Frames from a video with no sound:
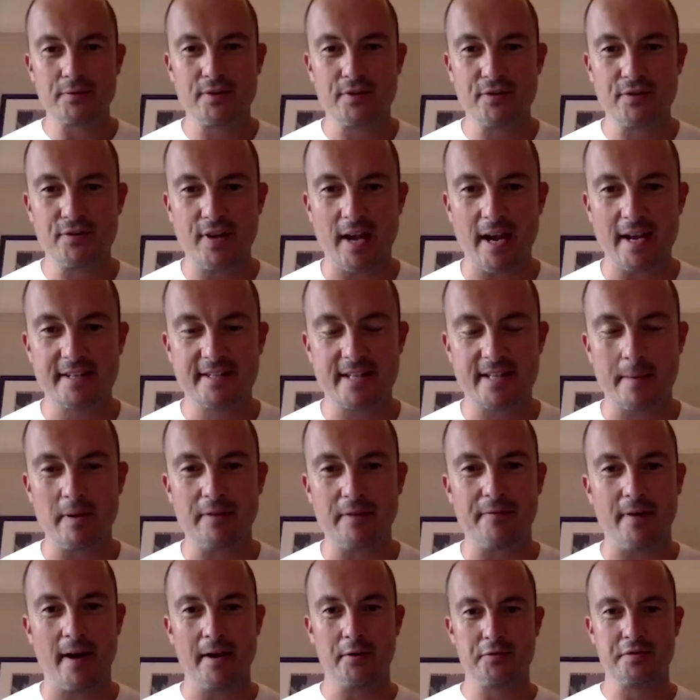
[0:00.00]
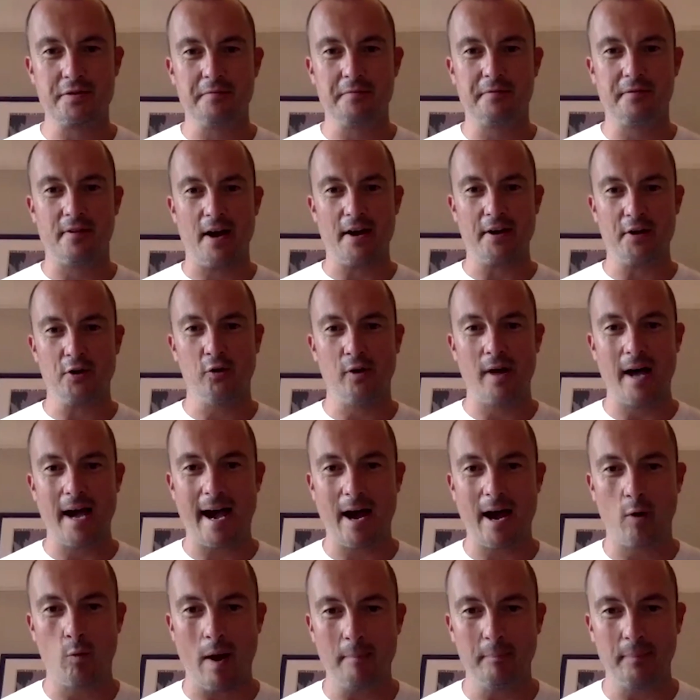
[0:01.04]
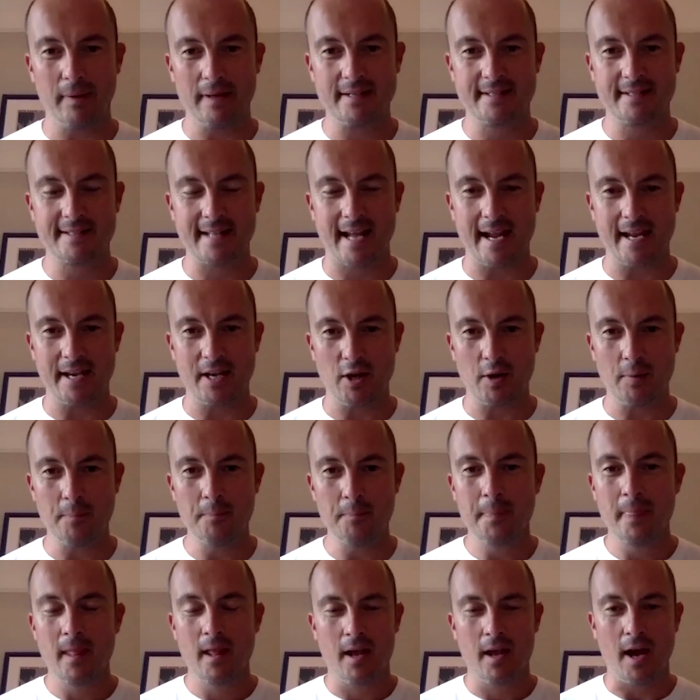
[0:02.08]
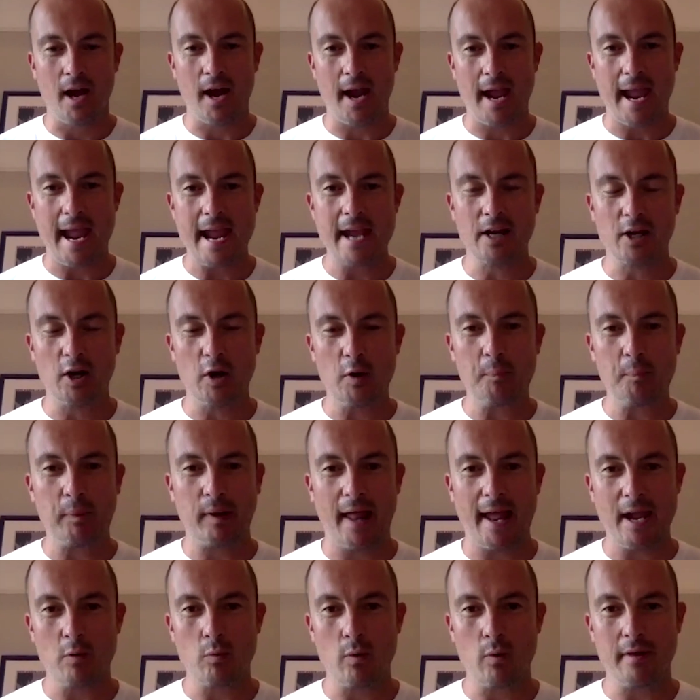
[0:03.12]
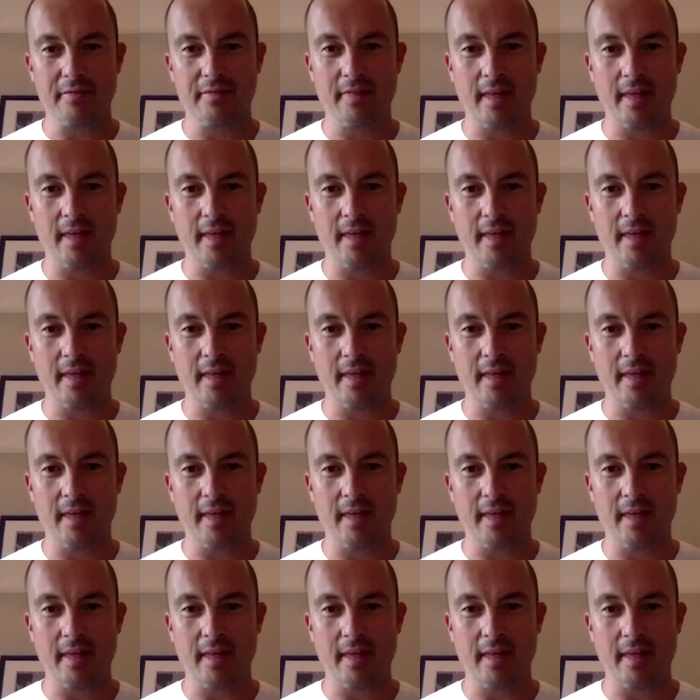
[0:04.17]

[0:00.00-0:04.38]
to say semi-finals and final at Wembley Stadium. England playing with